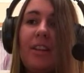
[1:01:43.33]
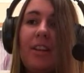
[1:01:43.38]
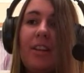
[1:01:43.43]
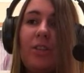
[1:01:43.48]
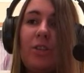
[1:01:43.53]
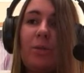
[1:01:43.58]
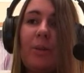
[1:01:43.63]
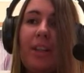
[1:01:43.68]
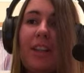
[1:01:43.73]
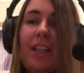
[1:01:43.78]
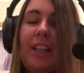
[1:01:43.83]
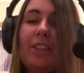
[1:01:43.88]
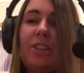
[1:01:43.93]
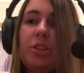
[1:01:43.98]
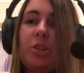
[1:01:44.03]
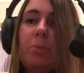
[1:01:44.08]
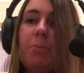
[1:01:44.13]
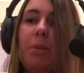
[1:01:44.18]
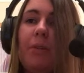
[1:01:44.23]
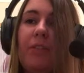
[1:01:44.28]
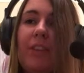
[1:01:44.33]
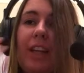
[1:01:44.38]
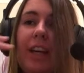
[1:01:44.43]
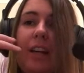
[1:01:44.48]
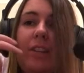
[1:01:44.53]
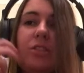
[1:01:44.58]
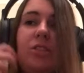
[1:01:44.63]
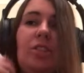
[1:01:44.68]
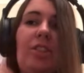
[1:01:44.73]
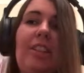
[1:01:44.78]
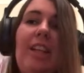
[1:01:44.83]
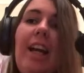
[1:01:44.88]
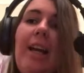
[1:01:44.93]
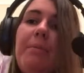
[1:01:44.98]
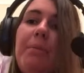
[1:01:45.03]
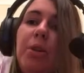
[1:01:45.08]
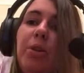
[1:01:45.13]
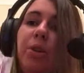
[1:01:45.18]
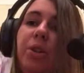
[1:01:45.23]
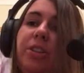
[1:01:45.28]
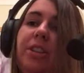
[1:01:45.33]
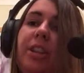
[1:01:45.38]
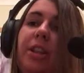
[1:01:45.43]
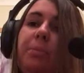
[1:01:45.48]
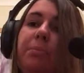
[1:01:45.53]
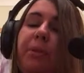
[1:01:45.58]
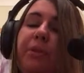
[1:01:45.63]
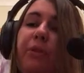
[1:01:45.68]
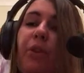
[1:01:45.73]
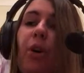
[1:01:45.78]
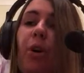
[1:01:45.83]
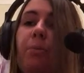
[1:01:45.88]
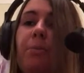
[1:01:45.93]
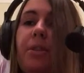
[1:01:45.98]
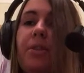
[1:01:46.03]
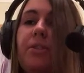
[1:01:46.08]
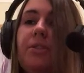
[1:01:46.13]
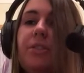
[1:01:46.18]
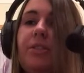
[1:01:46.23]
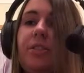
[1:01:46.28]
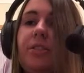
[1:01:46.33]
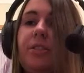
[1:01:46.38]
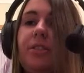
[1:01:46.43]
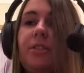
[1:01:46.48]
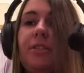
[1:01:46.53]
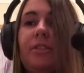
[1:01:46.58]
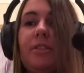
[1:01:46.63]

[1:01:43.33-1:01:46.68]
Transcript: So I think some of that just came across in the performance.